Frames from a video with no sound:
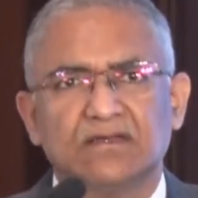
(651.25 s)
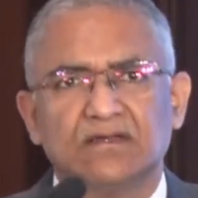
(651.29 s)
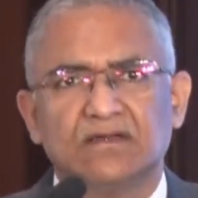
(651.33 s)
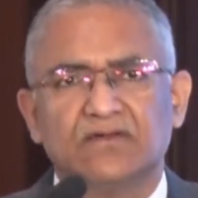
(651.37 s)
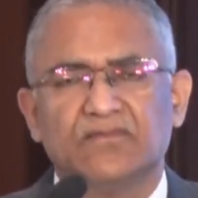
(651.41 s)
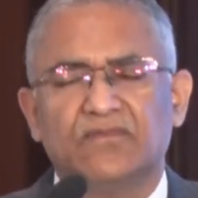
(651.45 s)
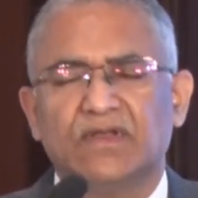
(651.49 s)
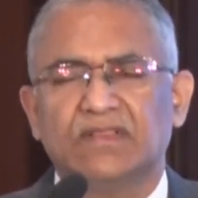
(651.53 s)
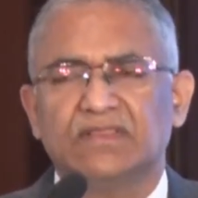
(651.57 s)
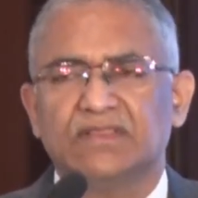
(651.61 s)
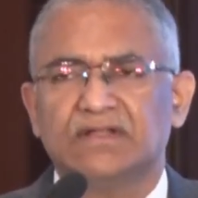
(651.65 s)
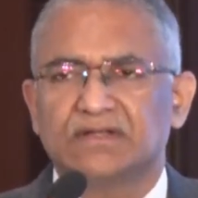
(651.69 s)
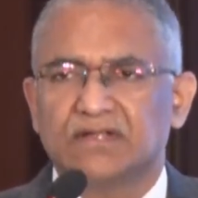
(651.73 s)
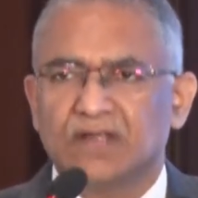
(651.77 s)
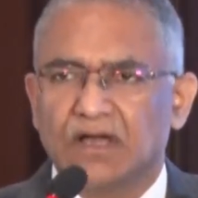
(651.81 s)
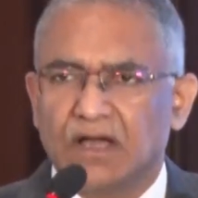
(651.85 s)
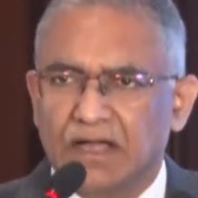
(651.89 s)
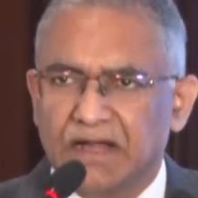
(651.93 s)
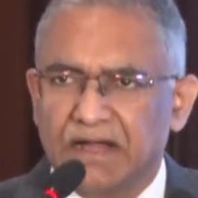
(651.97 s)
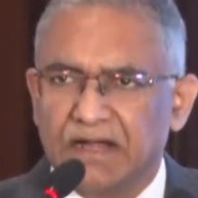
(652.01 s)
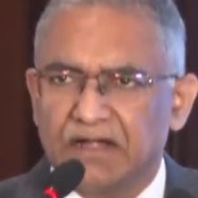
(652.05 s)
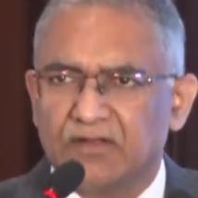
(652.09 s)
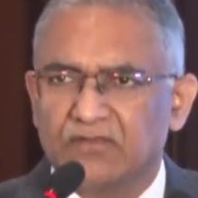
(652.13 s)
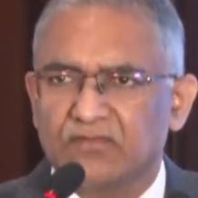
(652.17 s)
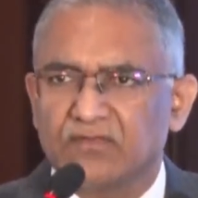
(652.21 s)
while the
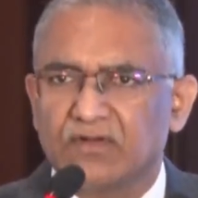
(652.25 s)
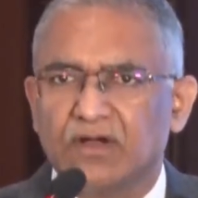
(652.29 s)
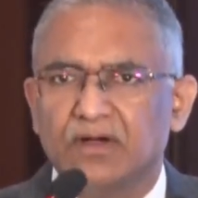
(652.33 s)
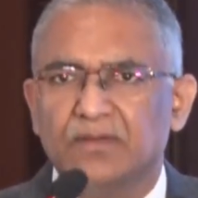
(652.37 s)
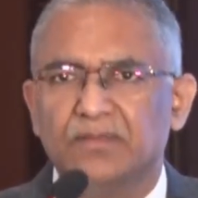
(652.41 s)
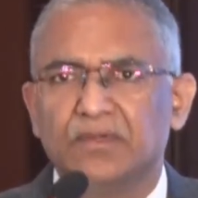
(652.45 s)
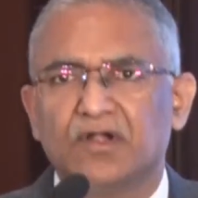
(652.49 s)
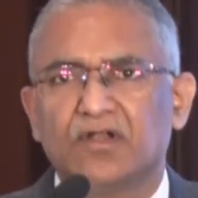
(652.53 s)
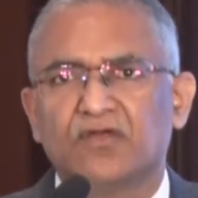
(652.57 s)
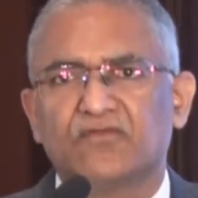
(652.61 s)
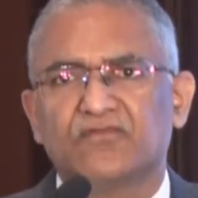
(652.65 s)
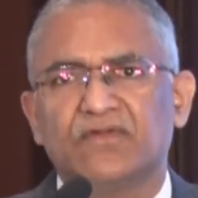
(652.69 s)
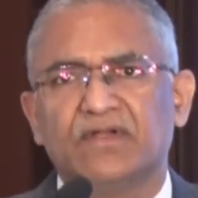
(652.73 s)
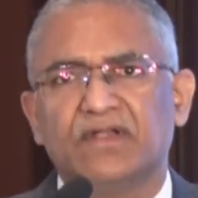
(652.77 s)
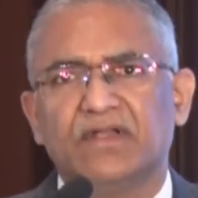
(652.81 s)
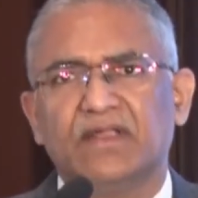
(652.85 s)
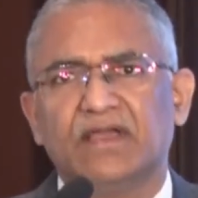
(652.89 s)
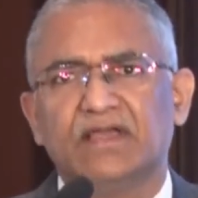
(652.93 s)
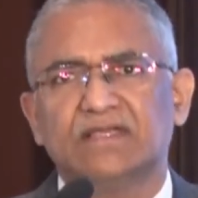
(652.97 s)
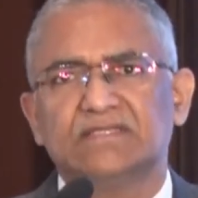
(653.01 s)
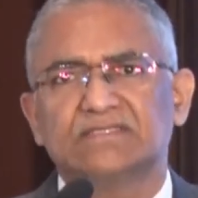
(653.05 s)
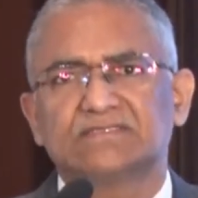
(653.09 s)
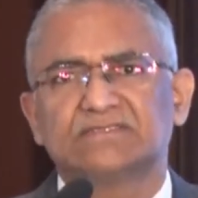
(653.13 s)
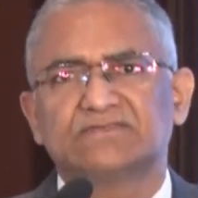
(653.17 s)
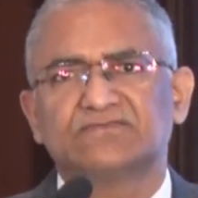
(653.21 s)
target of Government of India
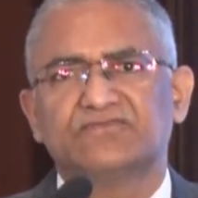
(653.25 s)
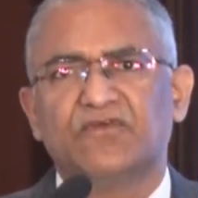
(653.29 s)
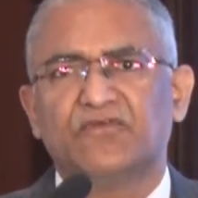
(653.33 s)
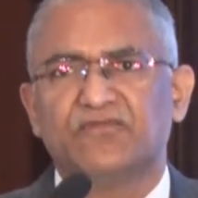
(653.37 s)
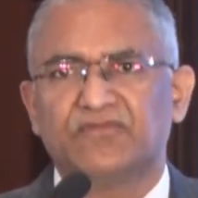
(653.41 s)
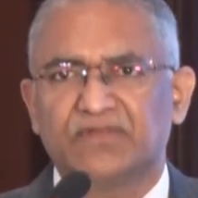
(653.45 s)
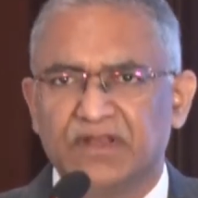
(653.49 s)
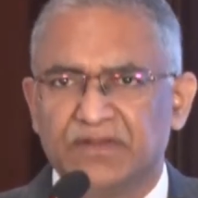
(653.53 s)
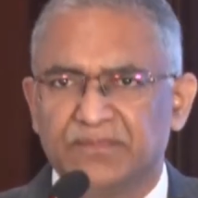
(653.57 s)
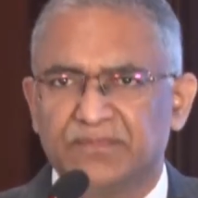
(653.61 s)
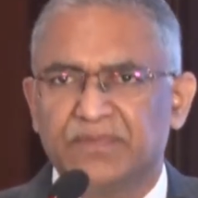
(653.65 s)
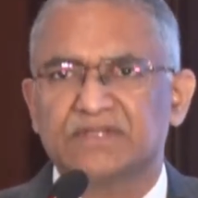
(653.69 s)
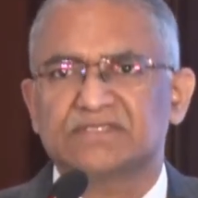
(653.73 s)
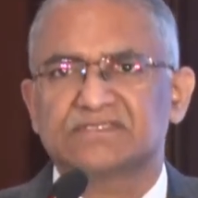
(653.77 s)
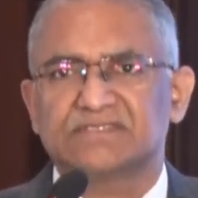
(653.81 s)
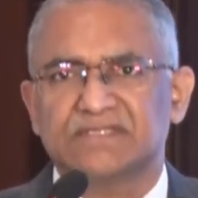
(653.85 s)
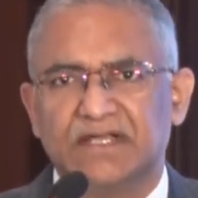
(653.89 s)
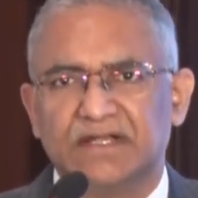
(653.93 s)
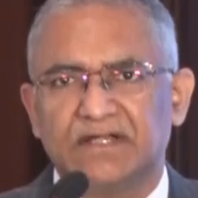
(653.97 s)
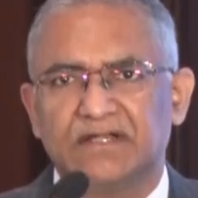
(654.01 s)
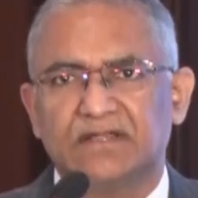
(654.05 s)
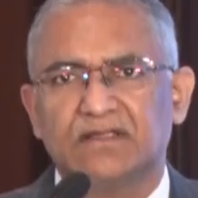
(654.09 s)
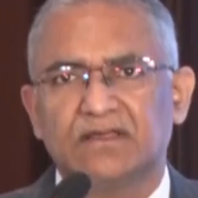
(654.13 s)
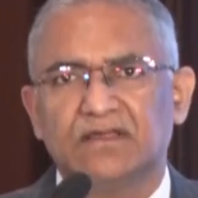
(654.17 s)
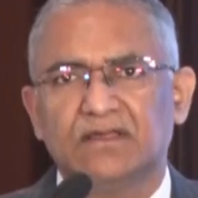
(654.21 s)
is
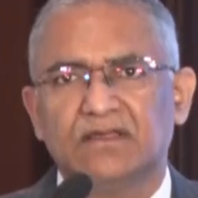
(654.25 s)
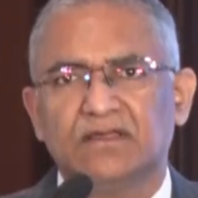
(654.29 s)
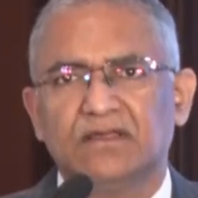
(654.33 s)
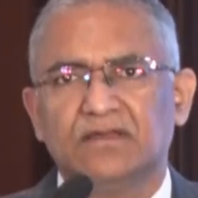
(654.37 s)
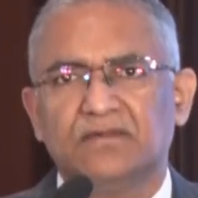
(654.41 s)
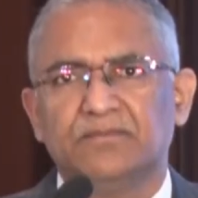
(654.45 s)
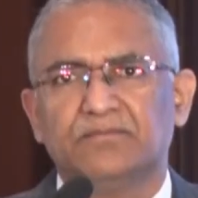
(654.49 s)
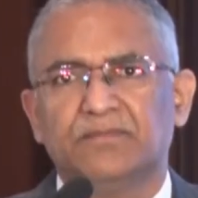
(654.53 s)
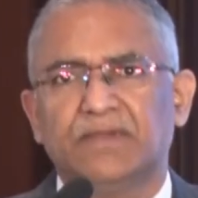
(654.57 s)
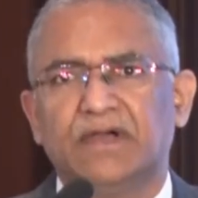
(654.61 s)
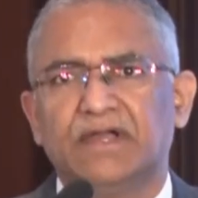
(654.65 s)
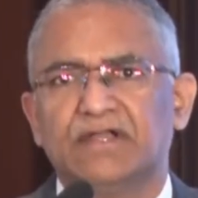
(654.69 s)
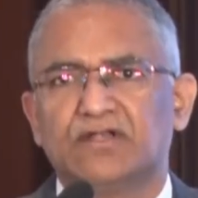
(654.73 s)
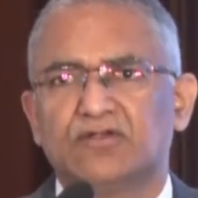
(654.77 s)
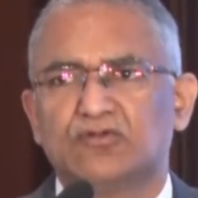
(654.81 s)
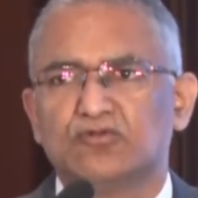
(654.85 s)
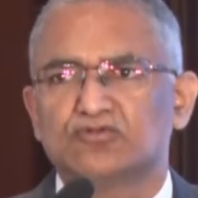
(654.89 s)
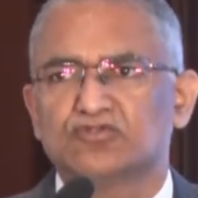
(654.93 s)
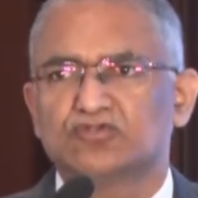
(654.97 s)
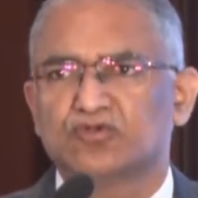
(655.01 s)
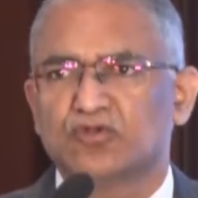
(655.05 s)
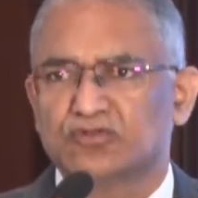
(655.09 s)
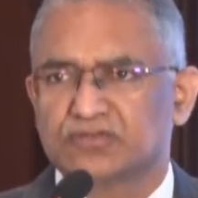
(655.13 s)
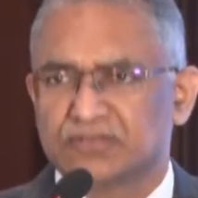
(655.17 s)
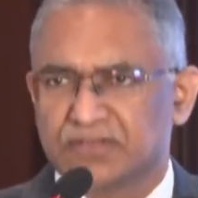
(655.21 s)
15% by
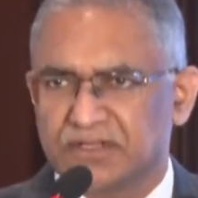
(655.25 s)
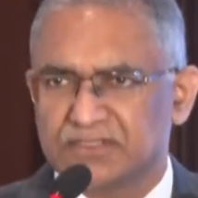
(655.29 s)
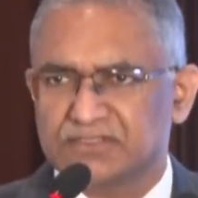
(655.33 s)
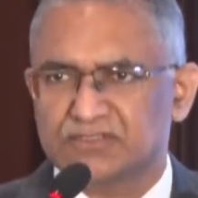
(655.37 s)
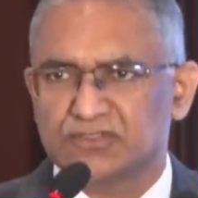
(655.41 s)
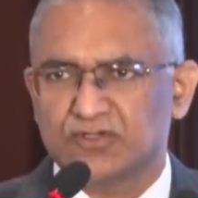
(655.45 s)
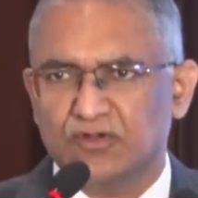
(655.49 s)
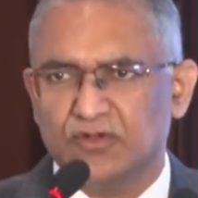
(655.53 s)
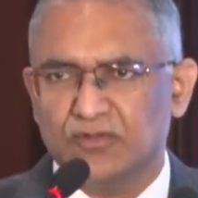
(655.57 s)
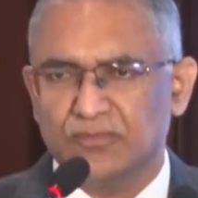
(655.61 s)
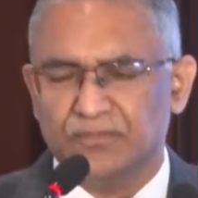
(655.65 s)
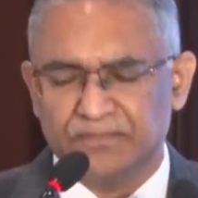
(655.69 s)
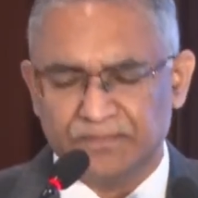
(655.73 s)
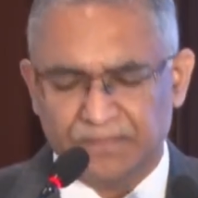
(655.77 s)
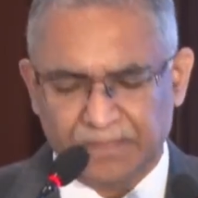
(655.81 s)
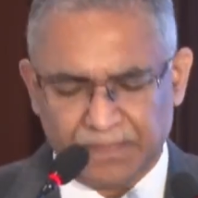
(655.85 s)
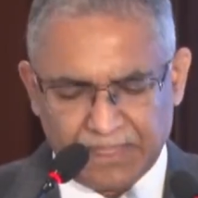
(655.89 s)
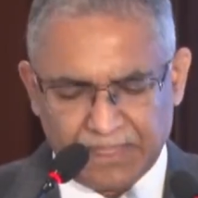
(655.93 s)
2030.